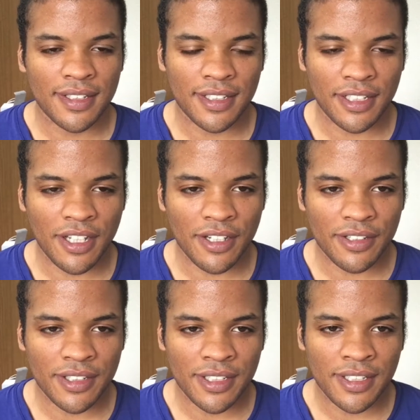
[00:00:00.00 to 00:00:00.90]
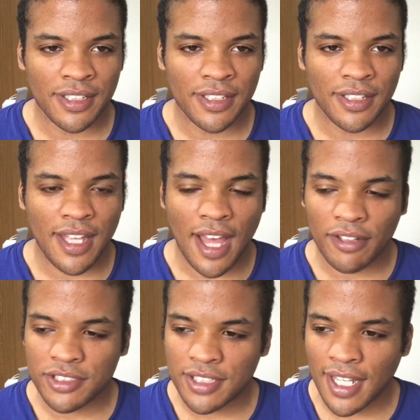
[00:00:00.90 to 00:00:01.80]
you know.
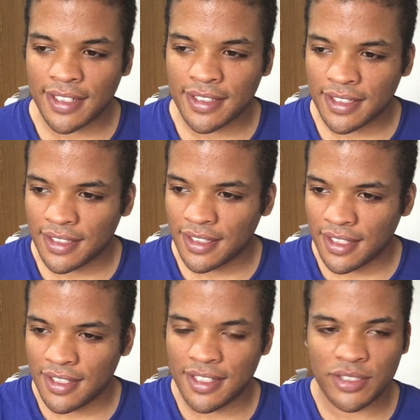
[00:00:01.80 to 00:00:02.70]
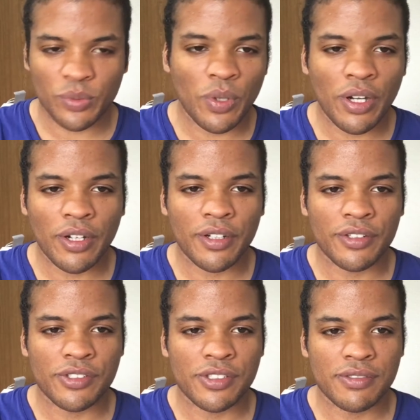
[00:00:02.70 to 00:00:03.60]
Outside these
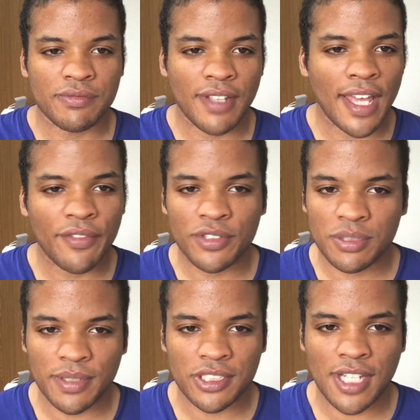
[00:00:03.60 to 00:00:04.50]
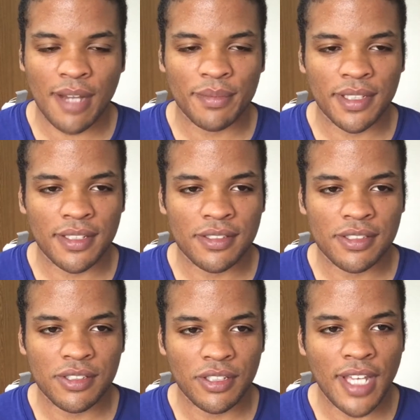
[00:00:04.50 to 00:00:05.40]
walls, everyone speaks Japanese.
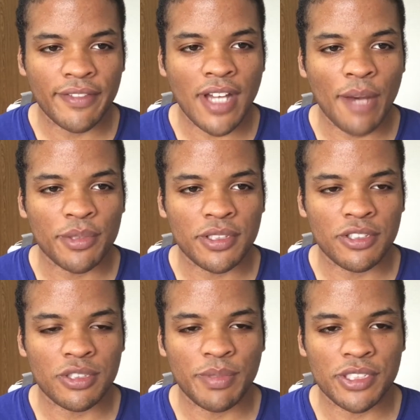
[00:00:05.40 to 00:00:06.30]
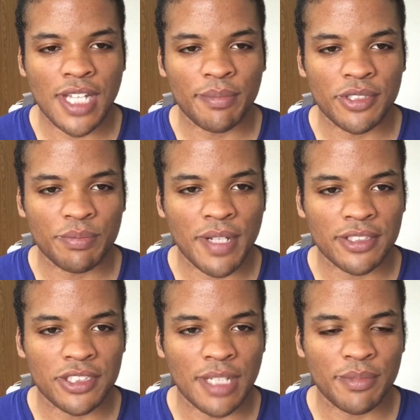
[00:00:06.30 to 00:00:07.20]
So you have the opportunity to speak Japanese and
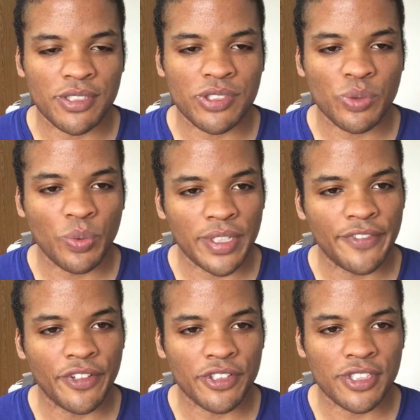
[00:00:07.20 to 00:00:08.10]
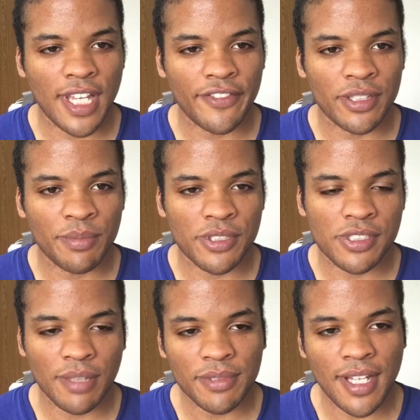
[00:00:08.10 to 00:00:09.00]
practice Japanese 24/7, but
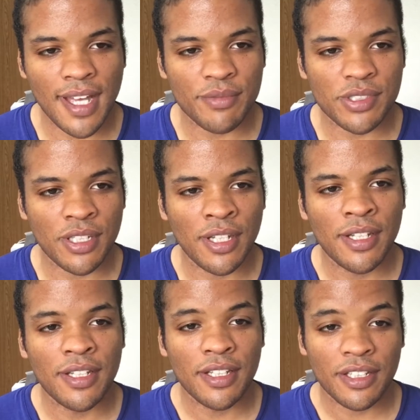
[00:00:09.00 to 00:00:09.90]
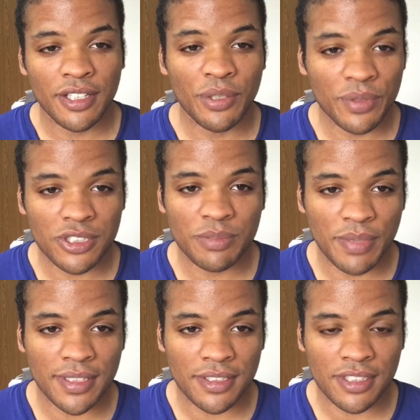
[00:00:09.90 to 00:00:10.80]
sometimes you want to
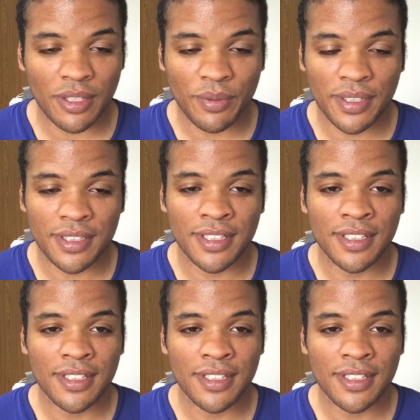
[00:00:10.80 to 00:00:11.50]
speak to someone